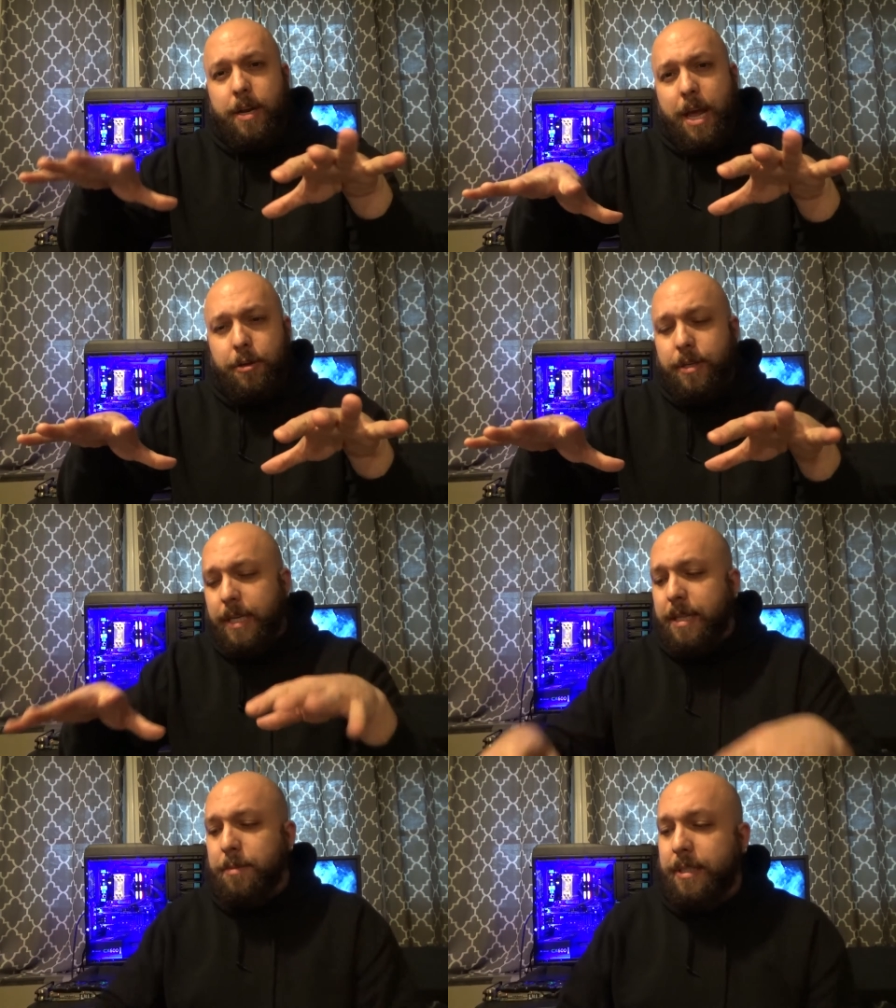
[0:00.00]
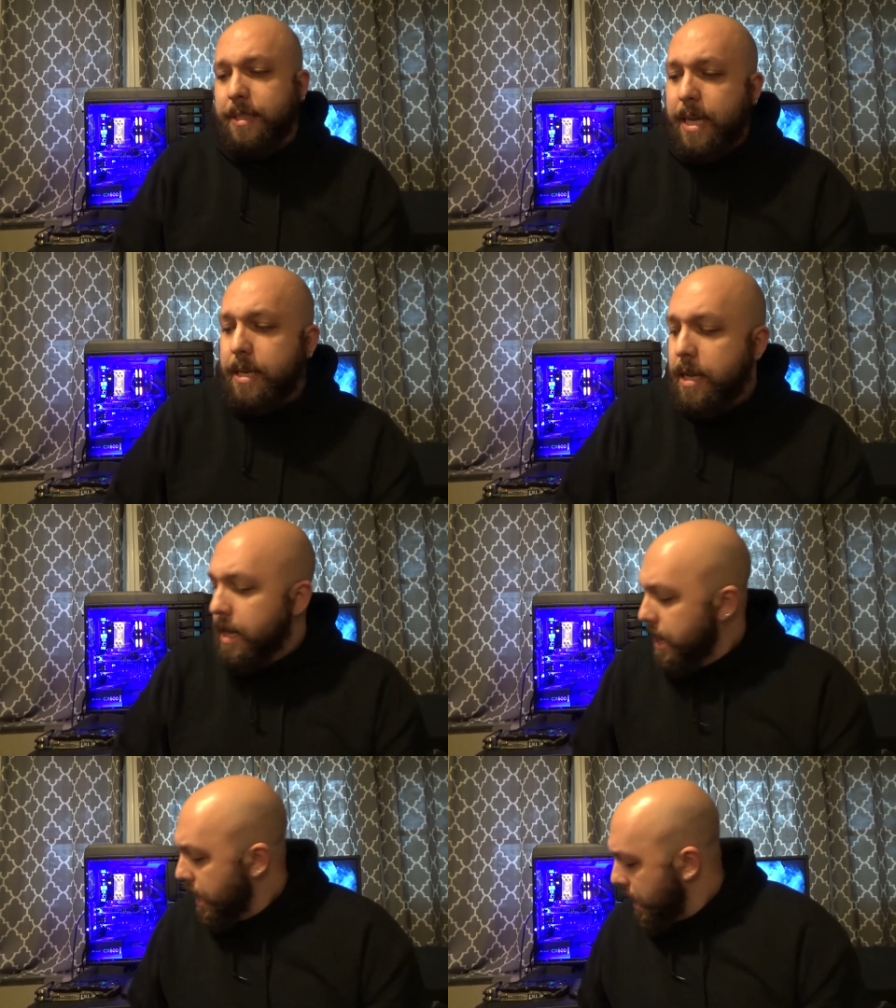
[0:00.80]
how you need them to sit.
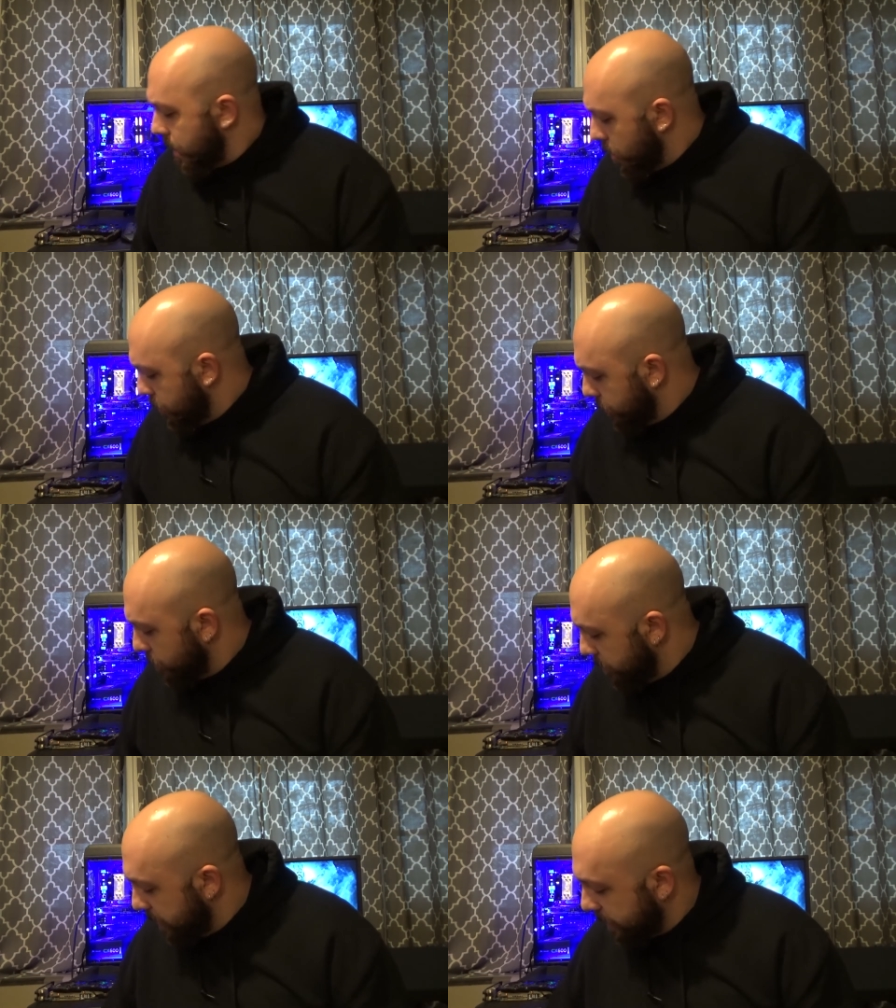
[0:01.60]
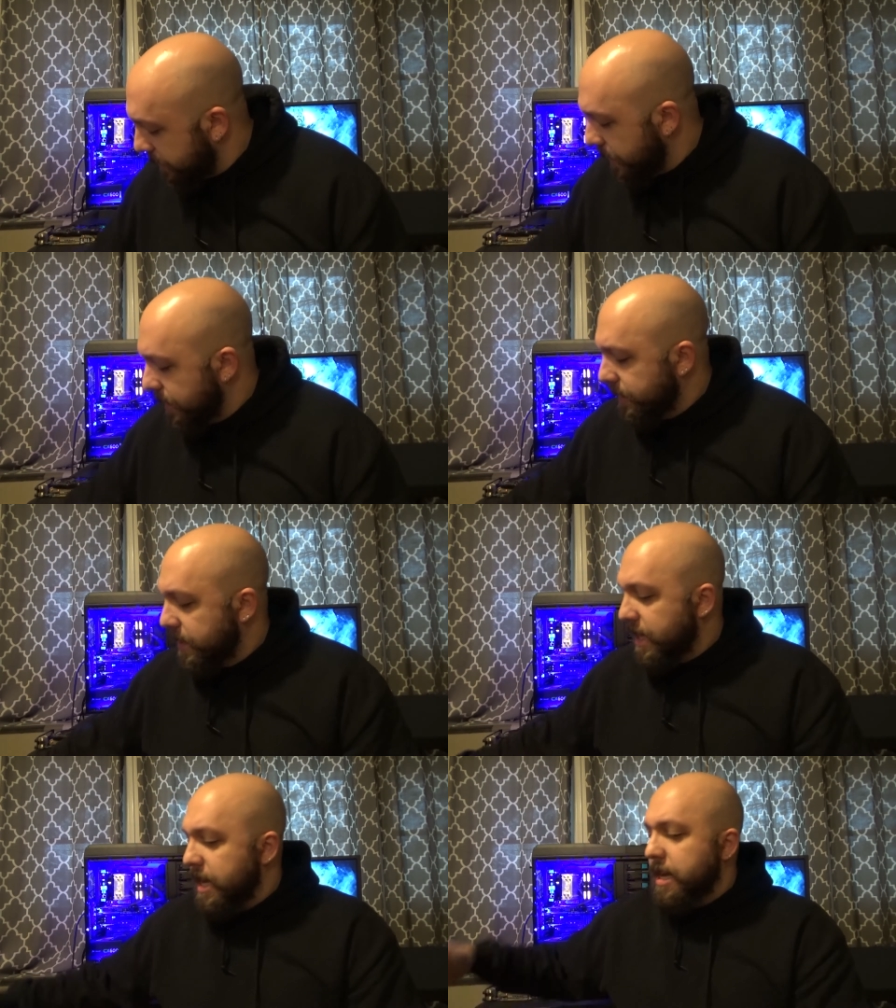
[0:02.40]
And also this is
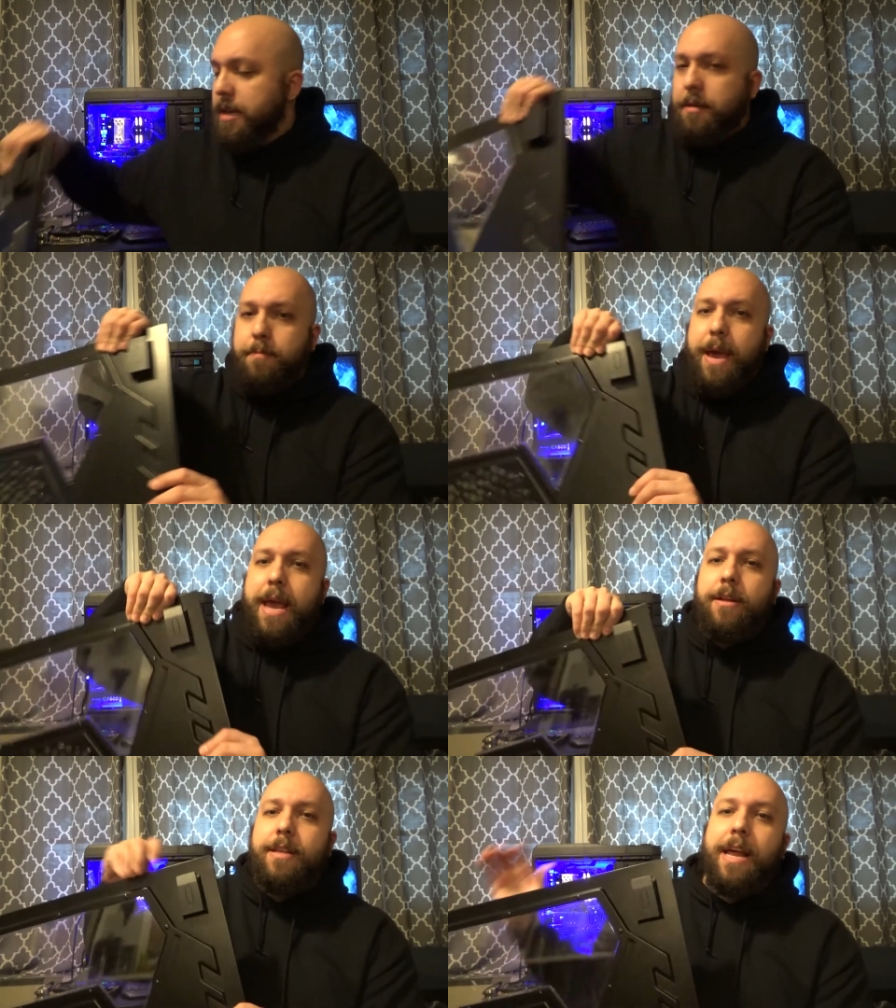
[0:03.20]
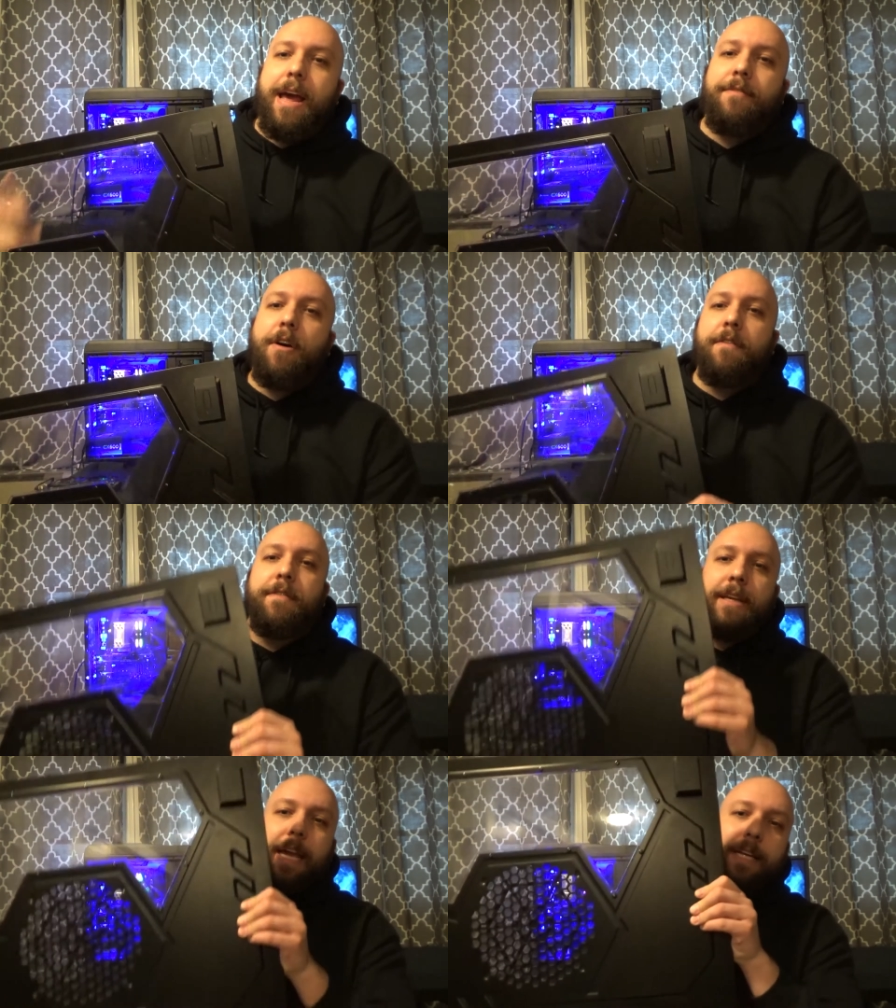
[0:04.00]
the panel that I have off
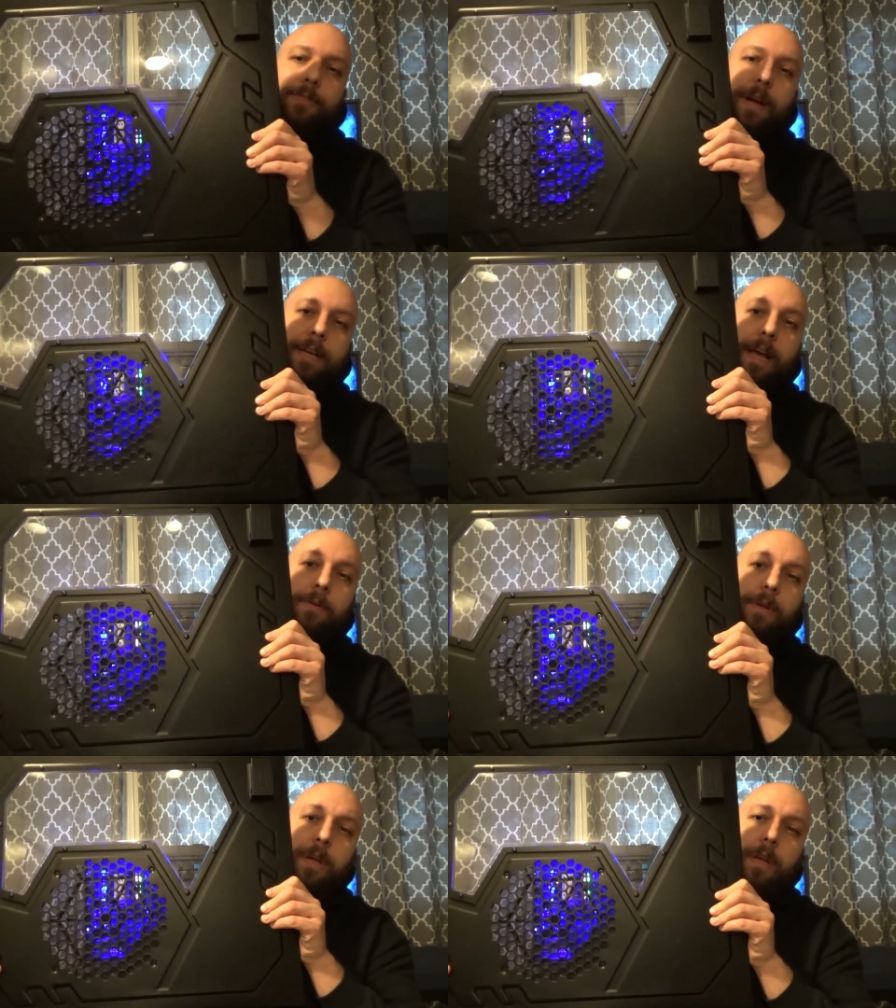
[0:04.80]
of the case right now.